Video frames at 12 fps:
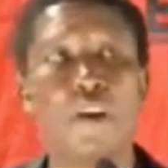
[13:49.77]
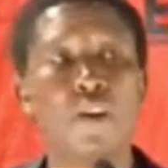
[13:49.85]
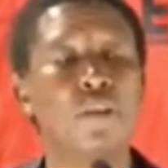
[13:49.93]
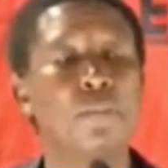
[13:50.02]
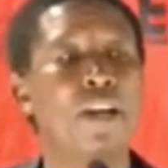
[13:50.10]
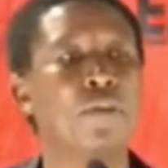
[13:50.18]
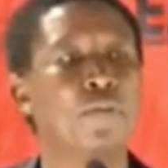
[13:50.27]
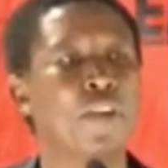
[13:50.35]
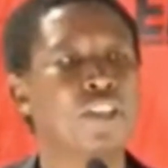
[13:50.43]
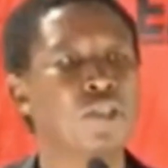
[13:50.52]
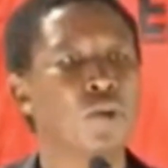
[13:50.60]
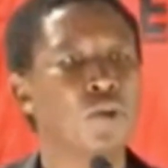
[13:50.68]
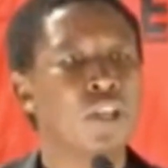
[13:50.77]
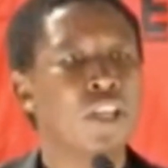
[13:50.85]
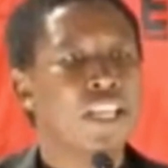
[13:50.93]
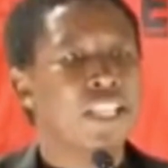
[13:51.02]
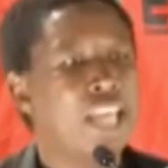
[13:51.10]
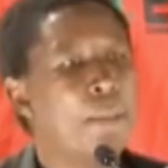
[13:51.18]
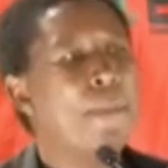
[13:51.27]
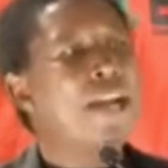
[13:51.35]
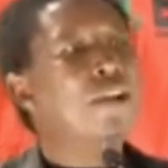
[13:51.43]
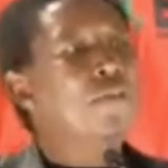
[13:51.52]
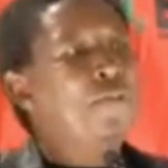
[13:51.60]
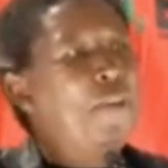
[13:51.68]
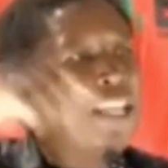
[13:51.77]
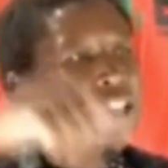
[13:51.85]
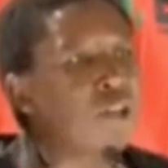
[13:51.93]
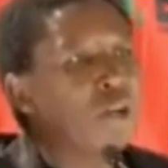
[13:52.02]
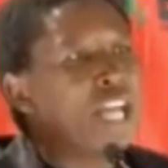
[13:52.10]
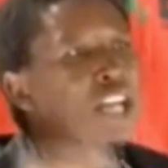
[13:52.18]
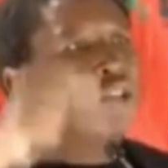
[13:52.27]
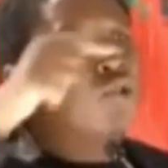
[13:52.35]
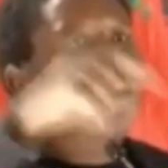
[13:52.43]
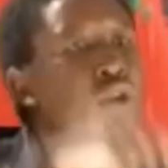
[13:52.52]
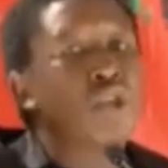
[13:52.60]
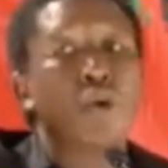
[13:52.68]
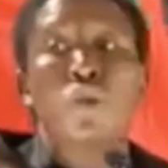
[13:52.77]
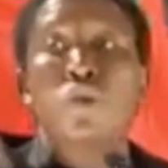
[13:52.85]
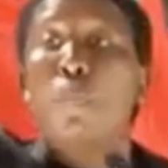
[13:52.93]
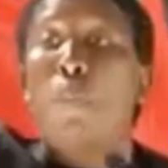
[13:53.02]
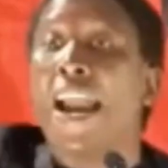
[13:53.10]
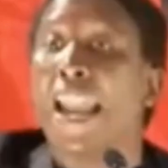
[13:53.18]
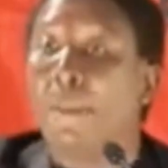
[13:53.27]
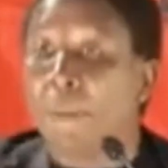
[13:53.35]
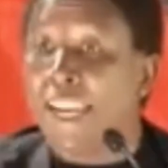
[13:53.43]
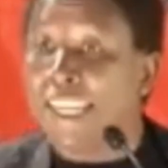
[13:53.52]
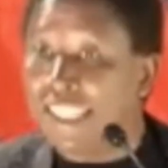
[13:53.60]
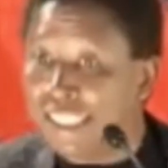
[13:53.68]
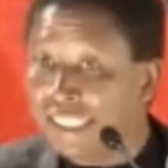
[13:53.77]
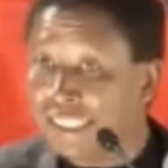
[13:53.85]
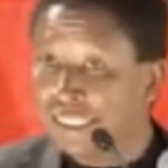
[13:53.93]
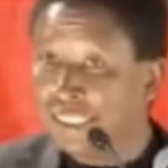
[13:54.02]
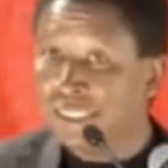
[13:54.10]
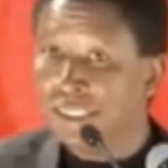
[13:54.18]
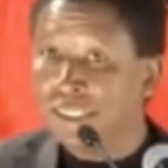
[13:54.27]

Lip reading: the founding manifesto, the manifesto that took you to parliament